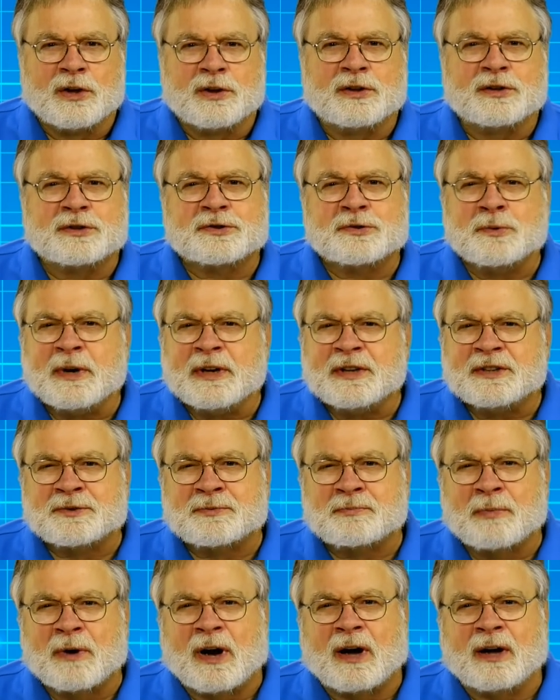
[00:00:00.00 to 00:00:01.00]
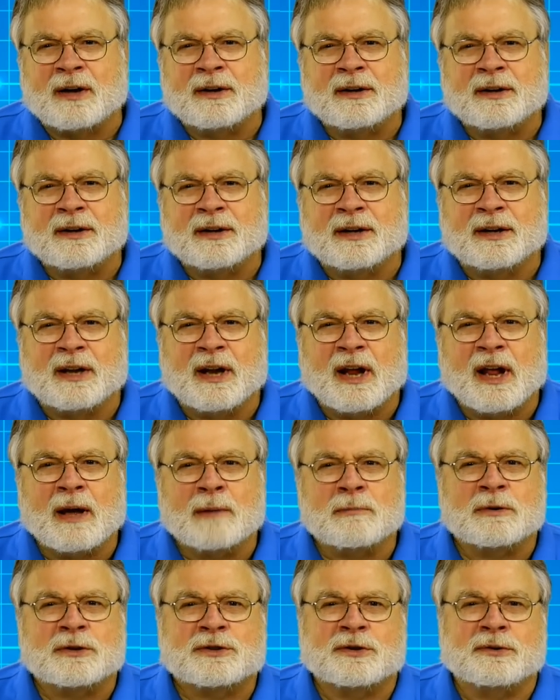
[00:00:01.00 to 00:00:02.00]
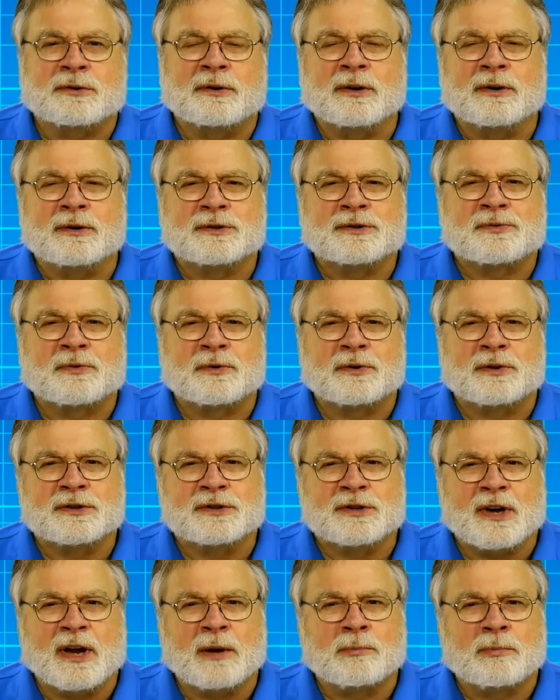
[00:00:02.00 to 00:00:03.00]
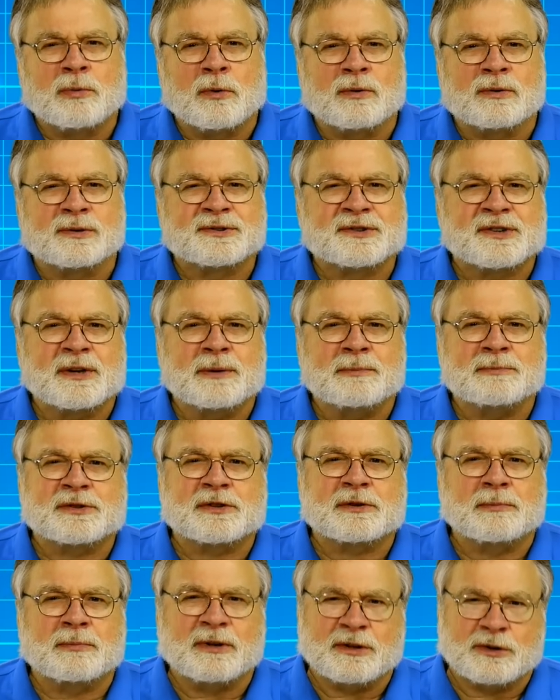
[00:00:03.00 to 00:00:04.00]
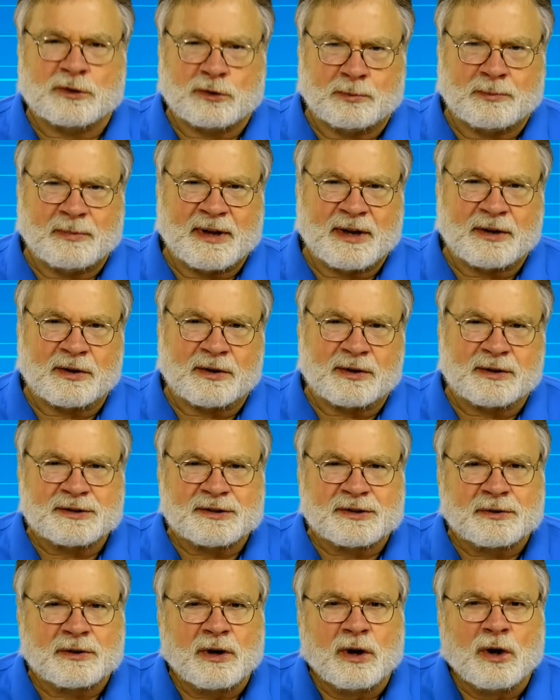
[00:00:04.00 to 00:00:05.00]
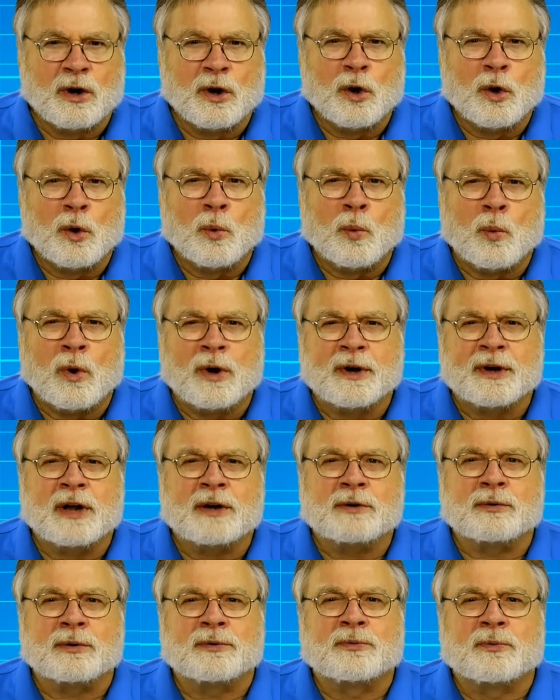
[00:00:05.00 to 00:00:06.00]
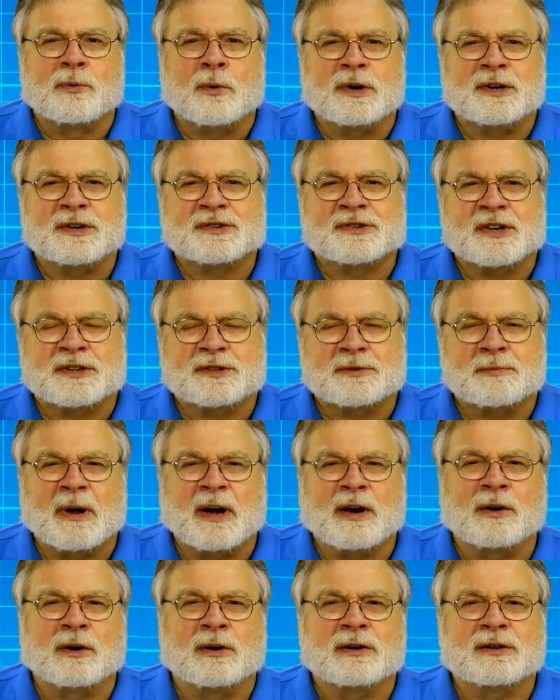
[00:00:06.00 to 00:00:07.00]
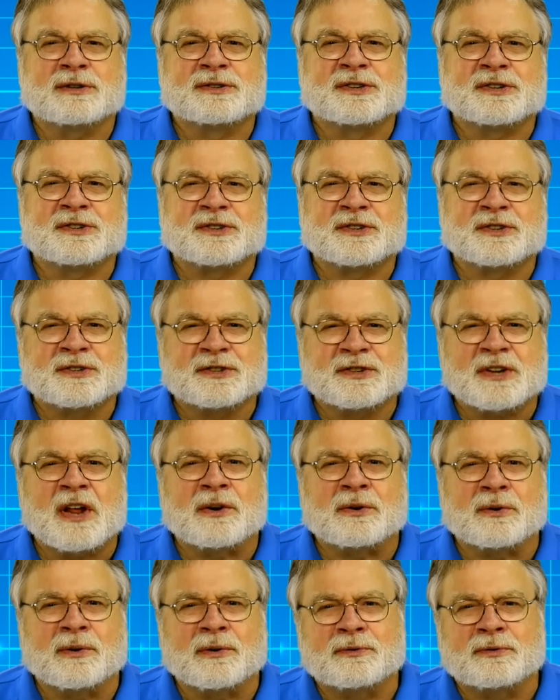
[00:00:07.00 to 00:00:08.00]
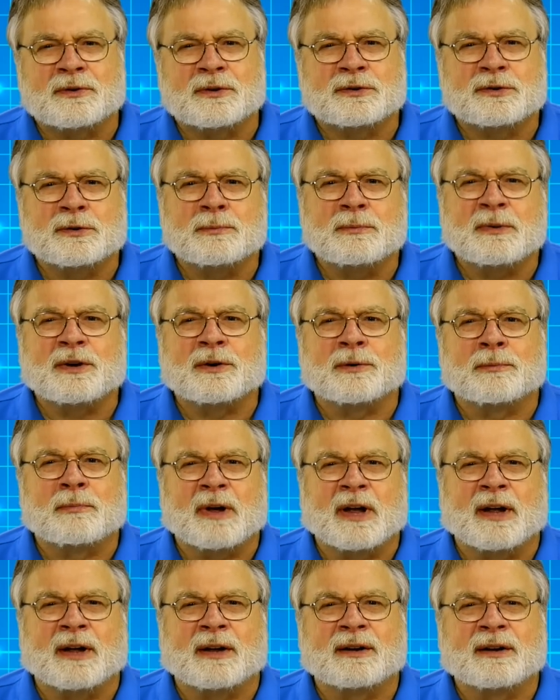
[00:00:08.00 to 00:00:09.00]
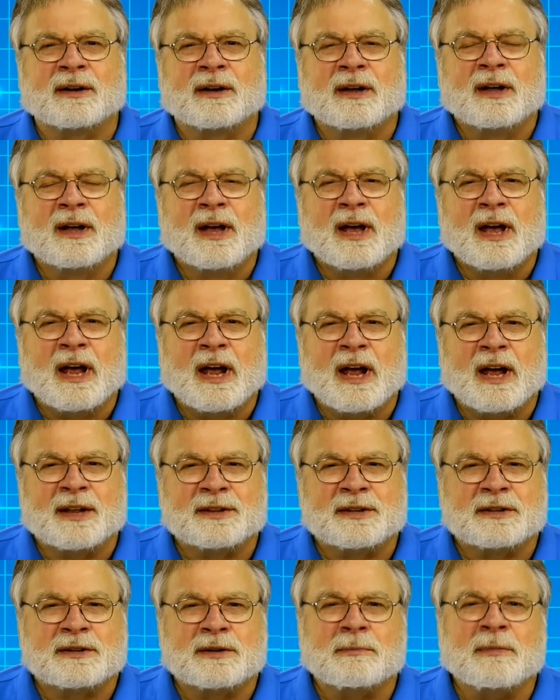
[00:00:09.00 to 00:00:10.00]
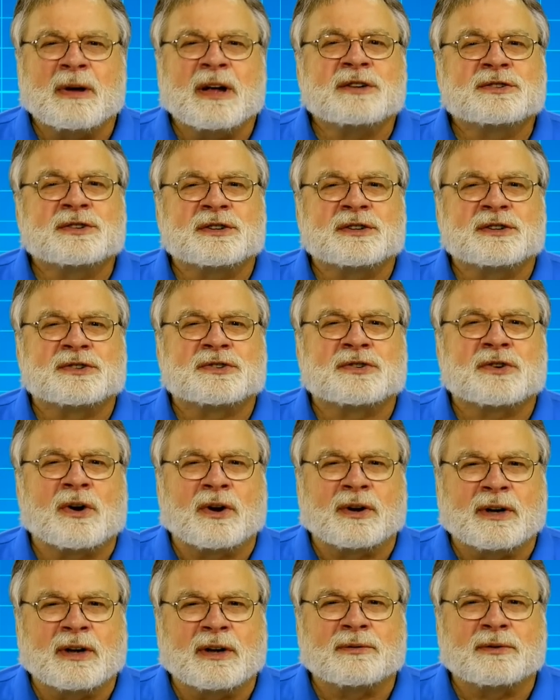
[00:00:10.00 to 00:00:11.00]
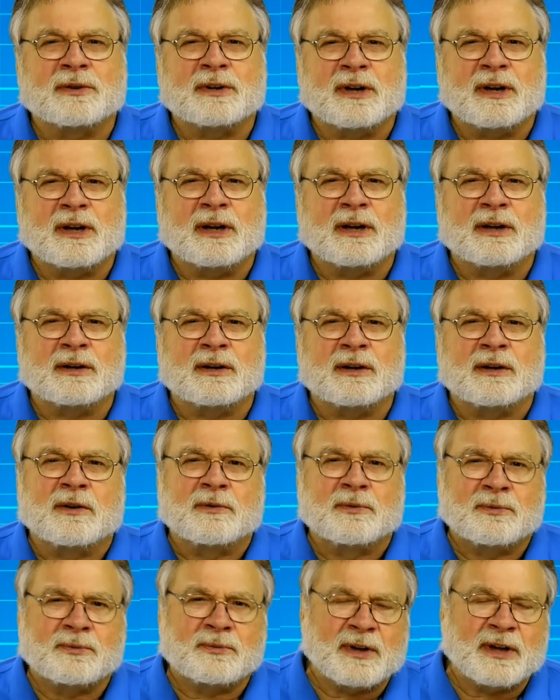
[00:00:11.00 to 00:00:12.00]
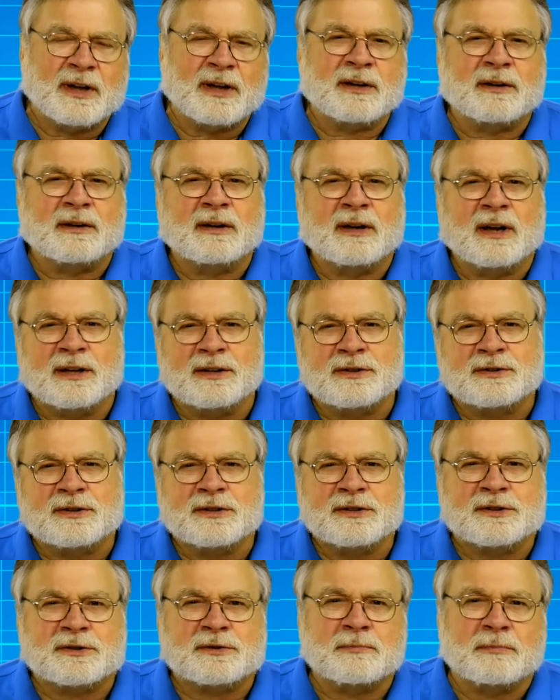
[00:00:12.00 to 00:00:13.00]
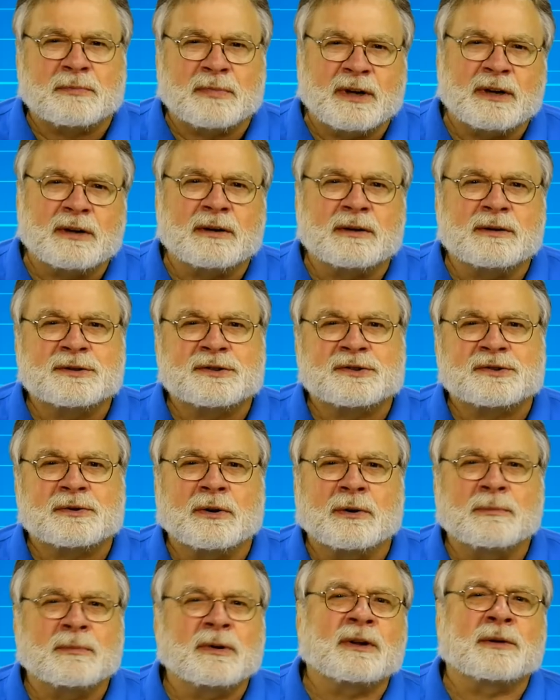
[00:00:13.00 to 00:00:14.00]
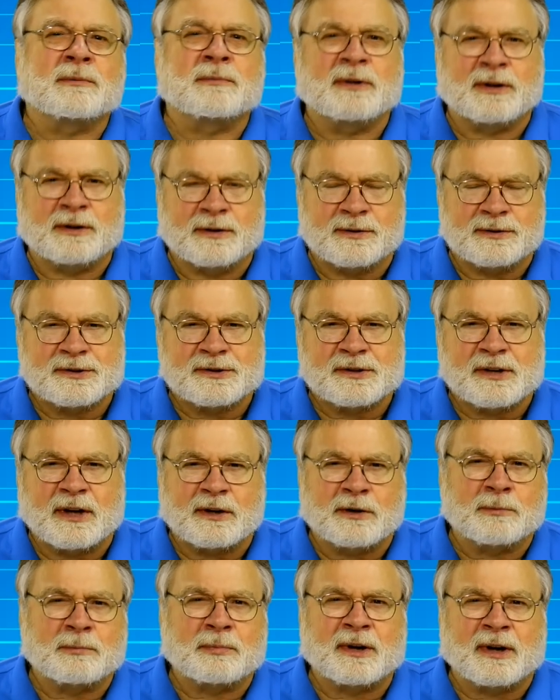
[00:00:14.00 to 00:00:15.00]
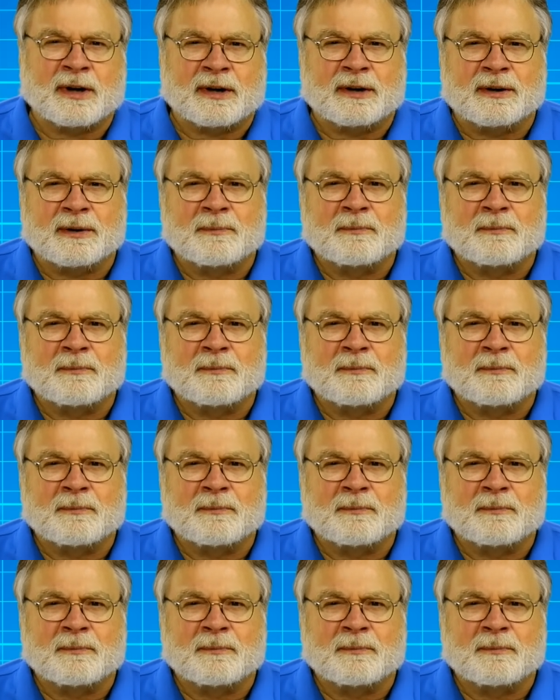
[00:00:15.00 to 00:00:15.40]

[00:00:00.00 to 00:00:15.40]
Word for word: The sweet spot in amateur use for the J-pole seems to be two meters. one hundred forty-six megahertz is the center of the two meter band, and the dimensions are given in feet, inches, meters, or millimeters. Take your pick.